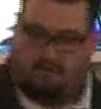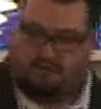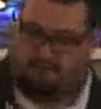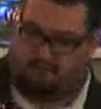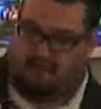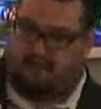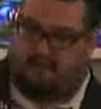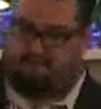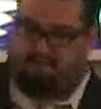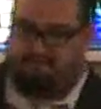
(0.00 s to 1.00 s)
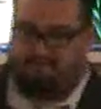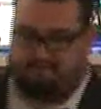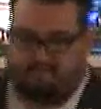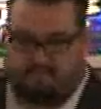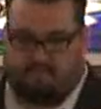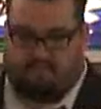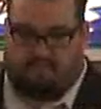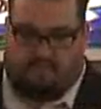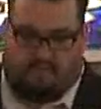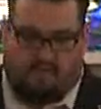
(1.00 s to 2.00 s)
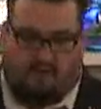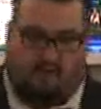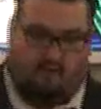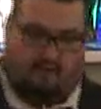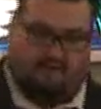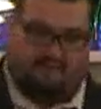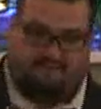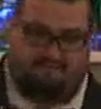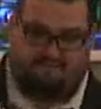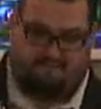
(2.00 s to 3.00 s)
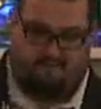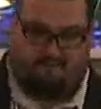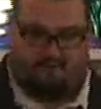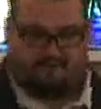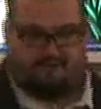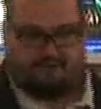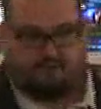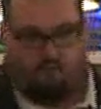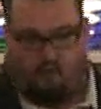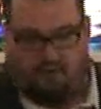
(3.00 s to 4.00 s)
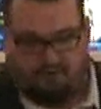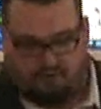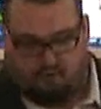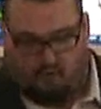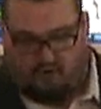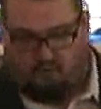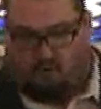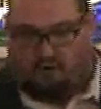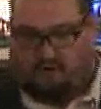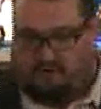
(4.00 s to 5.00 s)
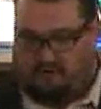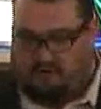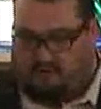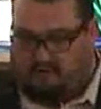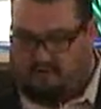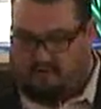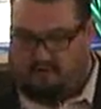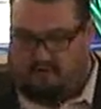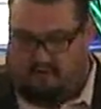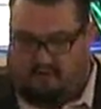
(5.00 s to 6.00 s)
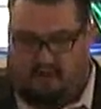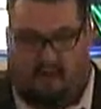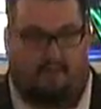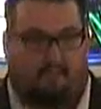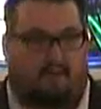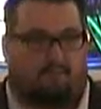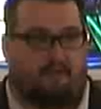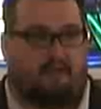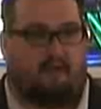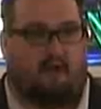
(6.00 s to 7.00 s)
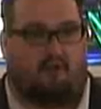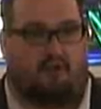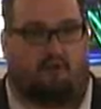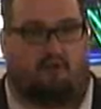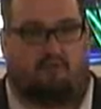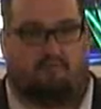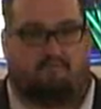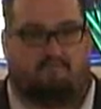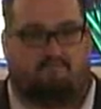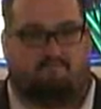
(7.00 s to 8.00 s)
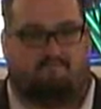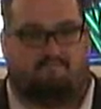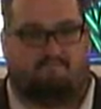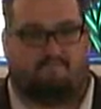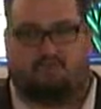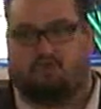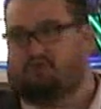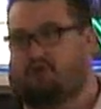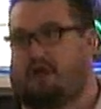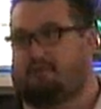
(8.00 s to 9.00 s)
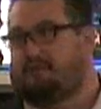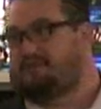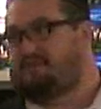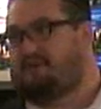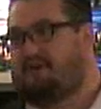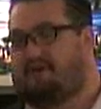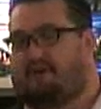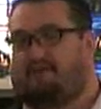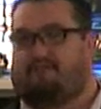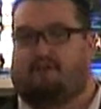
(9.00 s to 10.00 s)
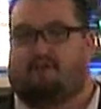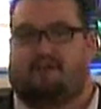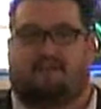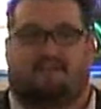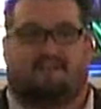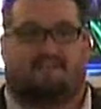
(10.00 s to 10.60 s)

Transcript: We're going to read uh, verses 1 to 21. And it might be a little Deuteronomy isn't a, a very